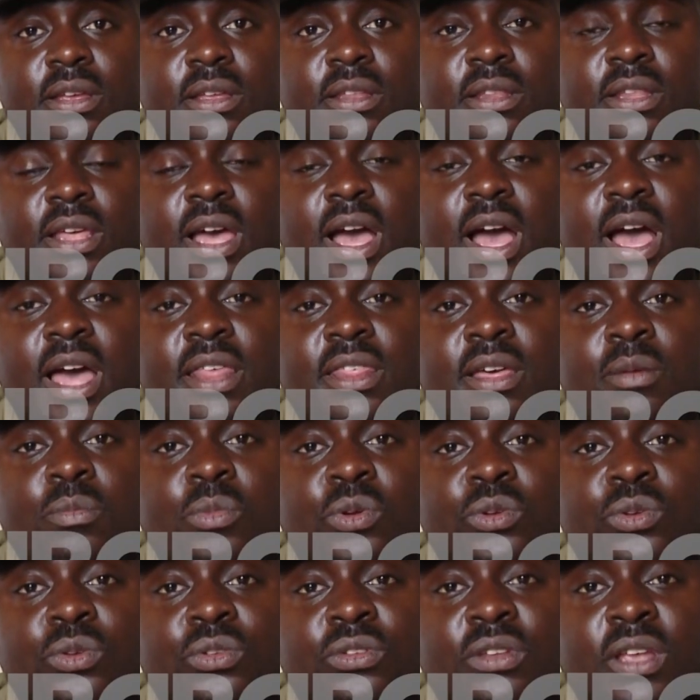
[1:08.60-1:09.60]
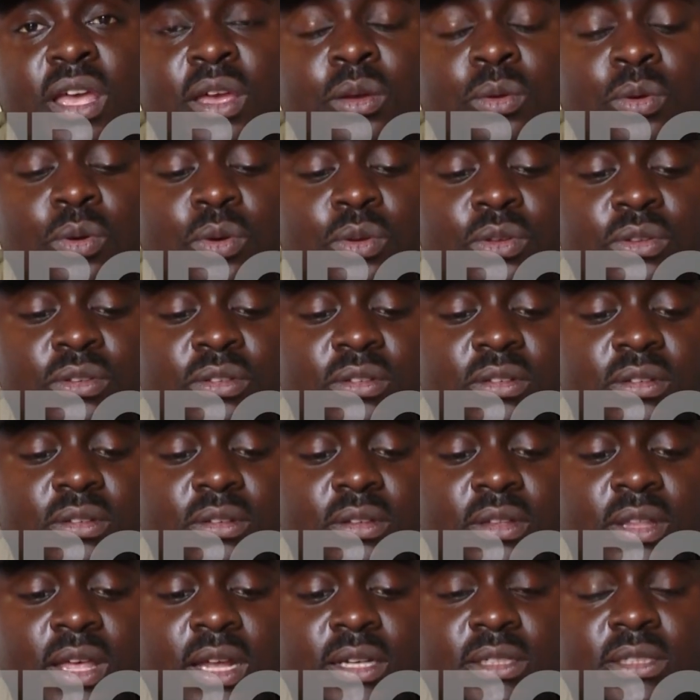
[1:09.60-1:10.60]
There are other motorcycles
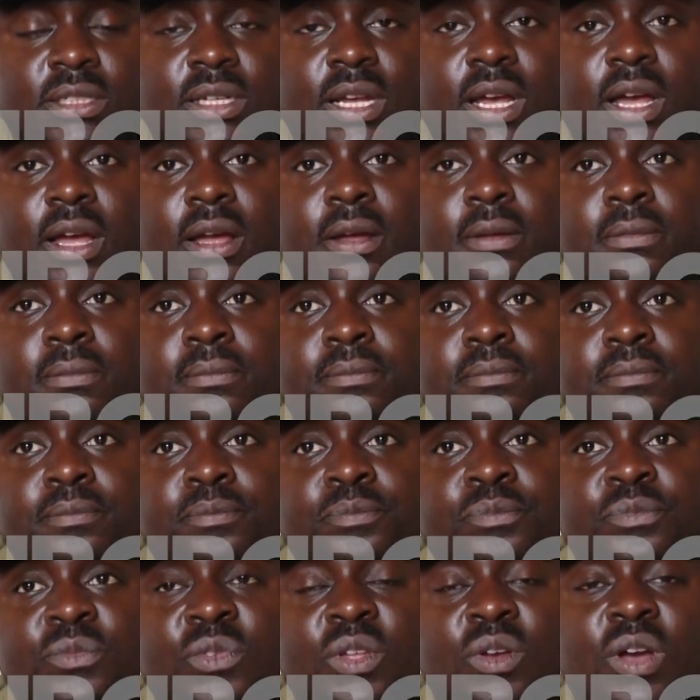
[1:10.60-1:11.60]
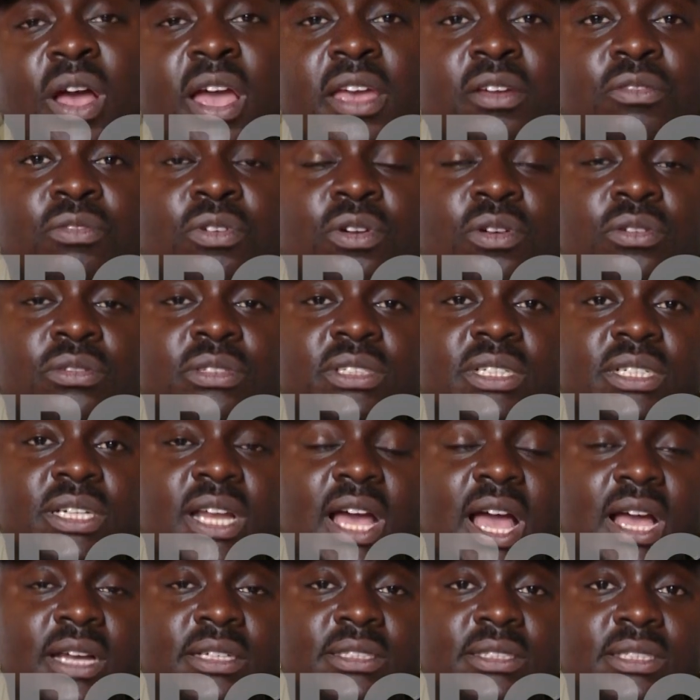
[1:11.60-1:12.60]
that are involved in
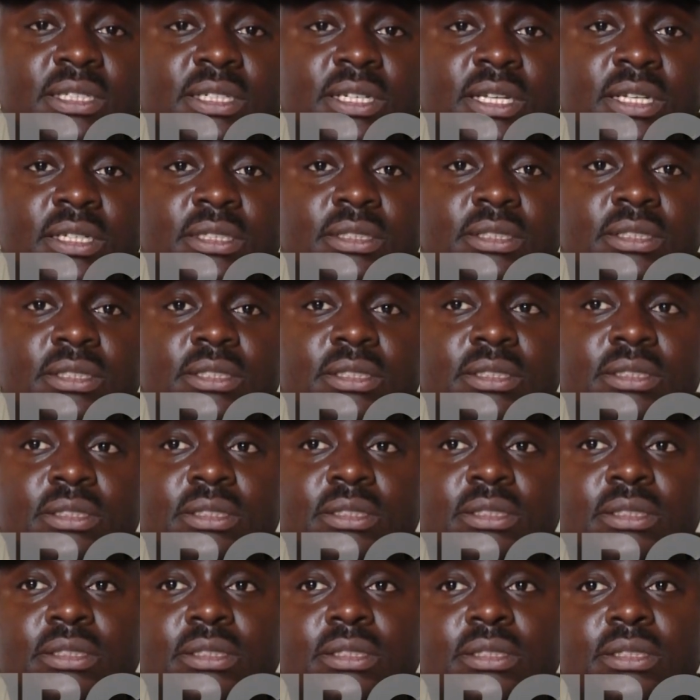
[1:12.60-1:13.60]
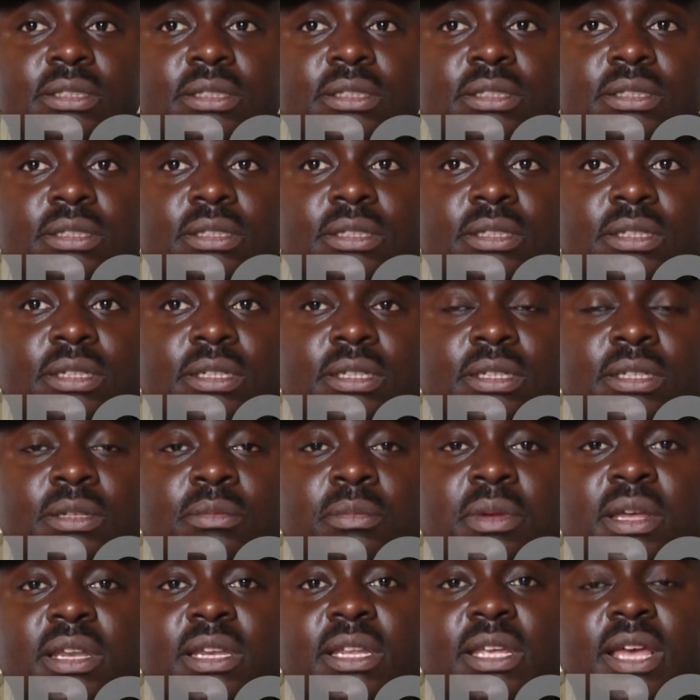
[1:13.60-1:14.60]
accidents, in
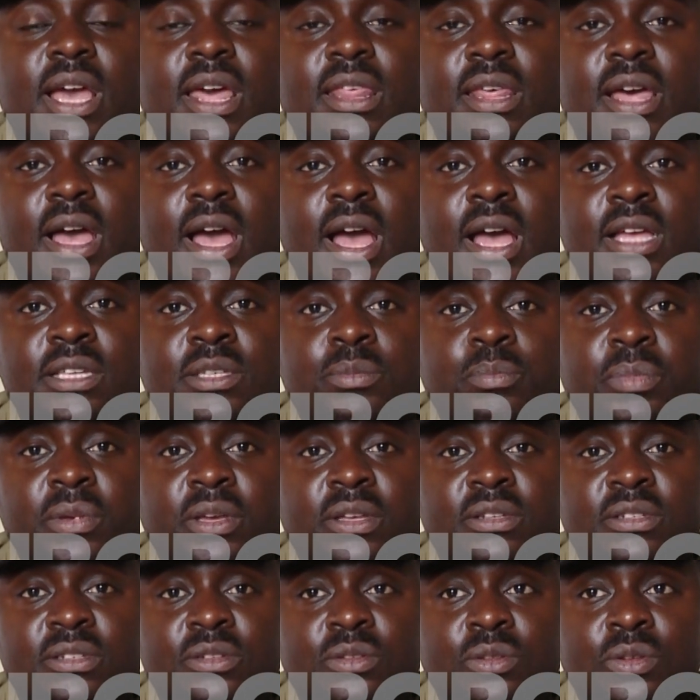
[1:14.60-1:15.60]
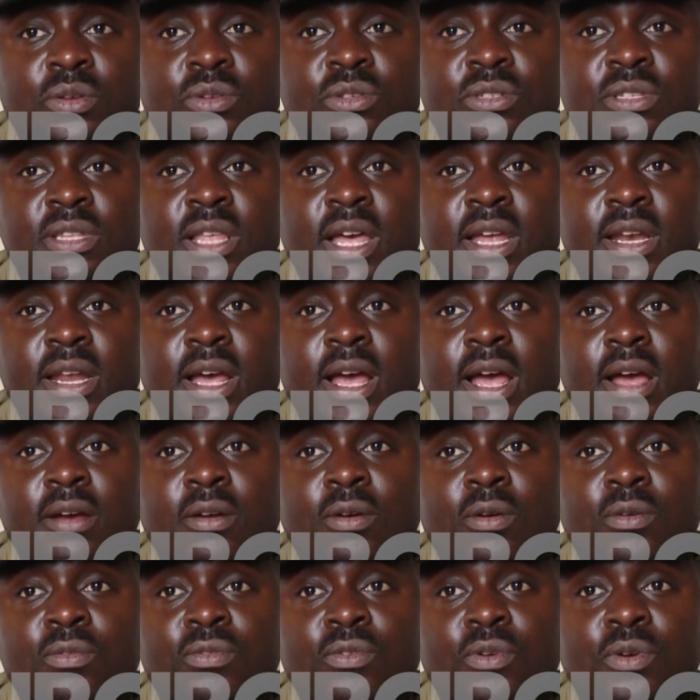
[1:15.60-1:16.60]
many other aspects, those that are,
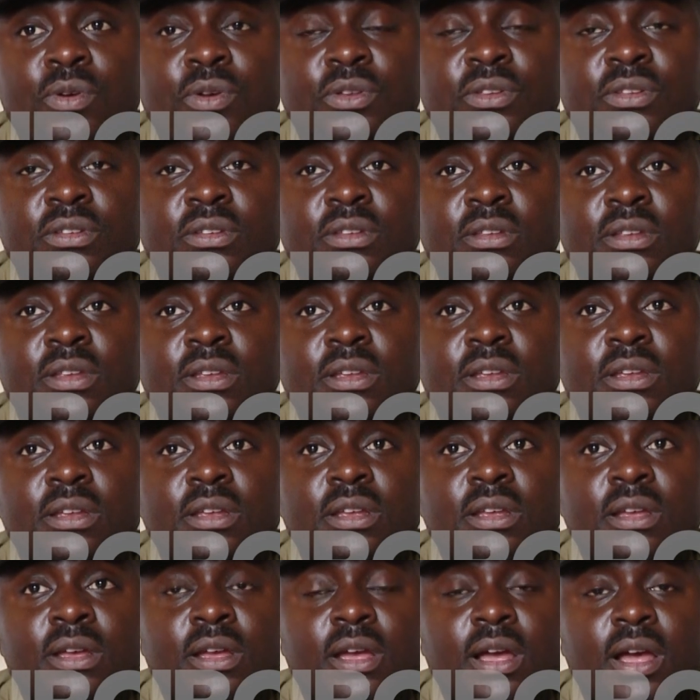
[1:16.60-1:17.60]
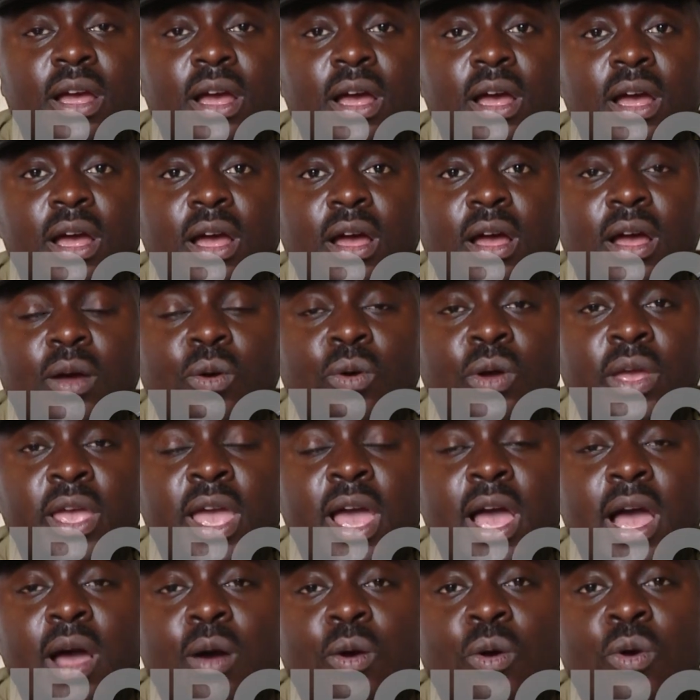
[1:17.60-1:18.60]
of course,
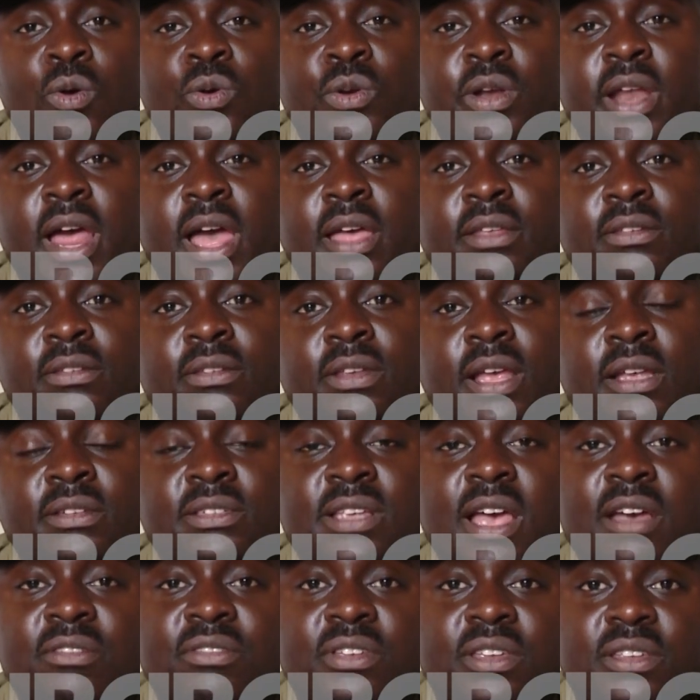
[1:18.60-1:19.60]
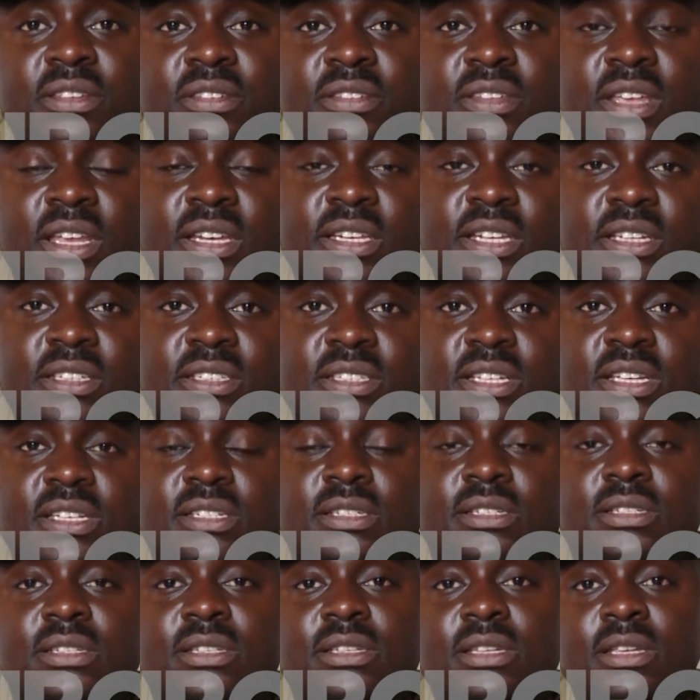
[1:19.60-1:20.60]
where owners are serving
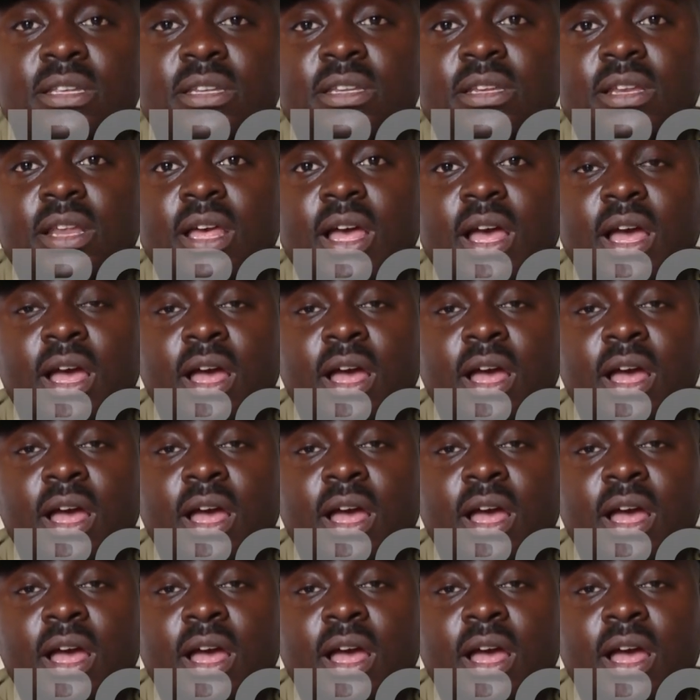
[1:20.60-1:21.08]
sentences in